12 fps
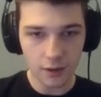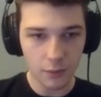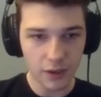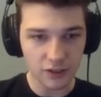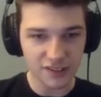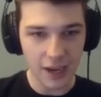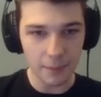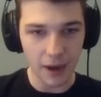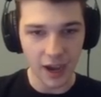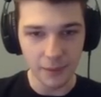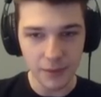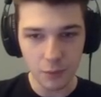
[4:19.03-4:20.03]
Wait, there's a guy
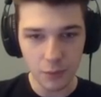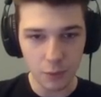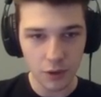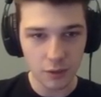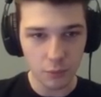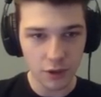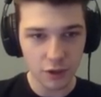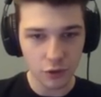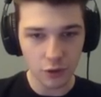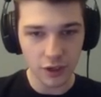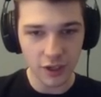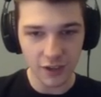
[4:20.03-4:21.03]
behind me? Wait, where, where are you
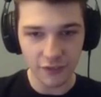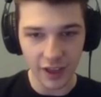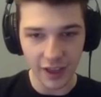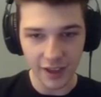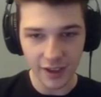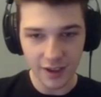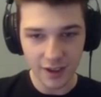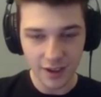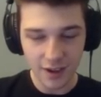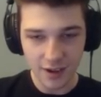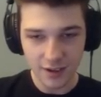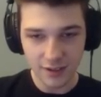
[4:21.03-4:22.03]
throwing a knife at?
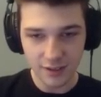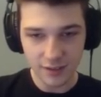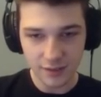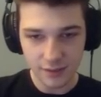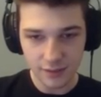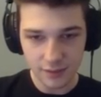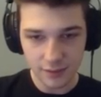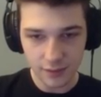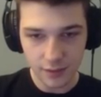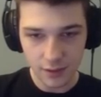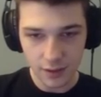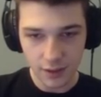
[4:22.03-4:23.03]
Ah, oh, he's trying to kill you.
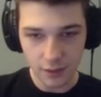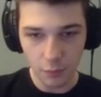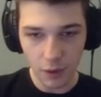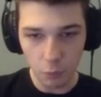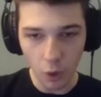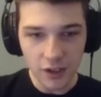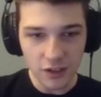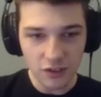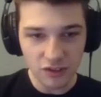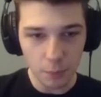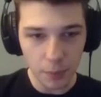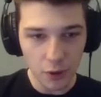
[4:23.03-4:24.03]
Wait, what?
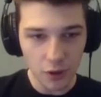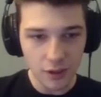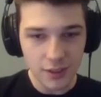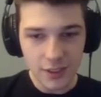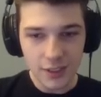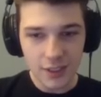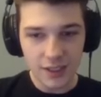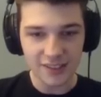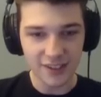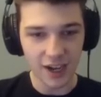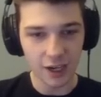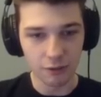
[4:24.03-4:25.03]
So both.
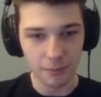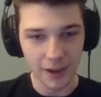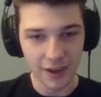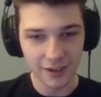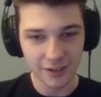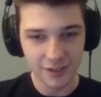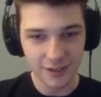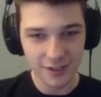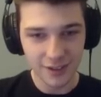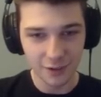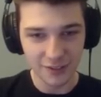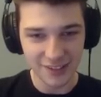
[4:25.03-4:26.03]
That's awkward, man. You,
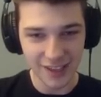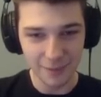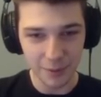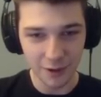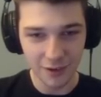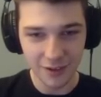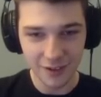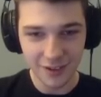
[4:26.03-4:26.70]
no, he's not, bro.